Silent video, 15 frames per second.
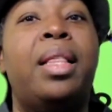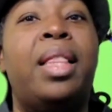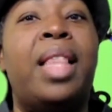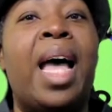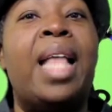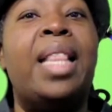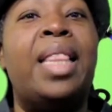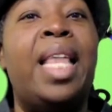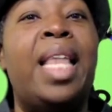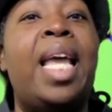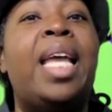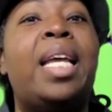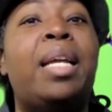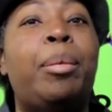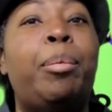that
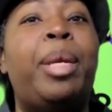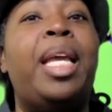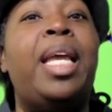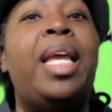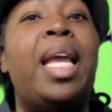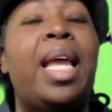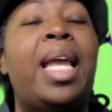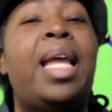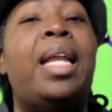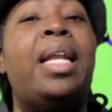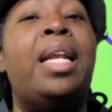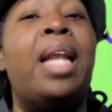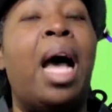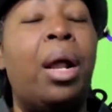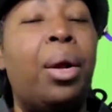they can be
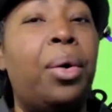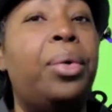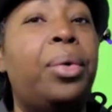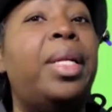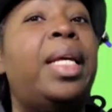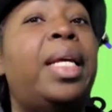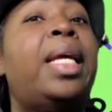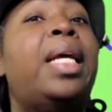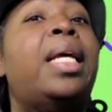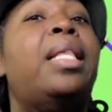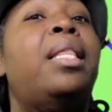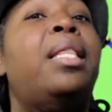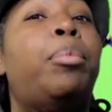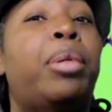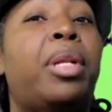in not only
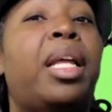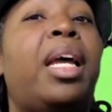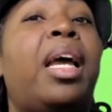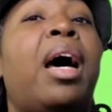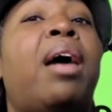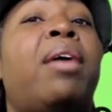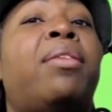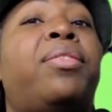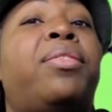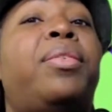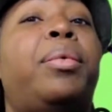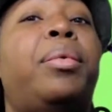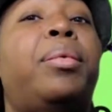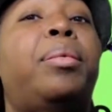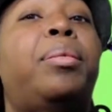the playoff
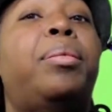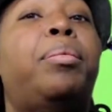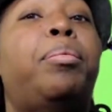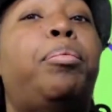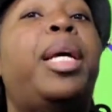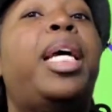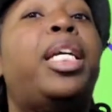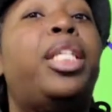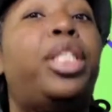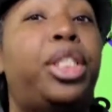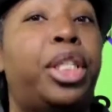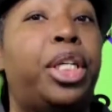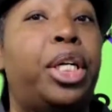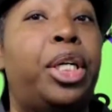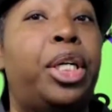
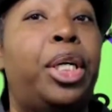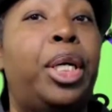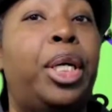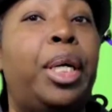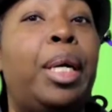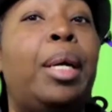picture,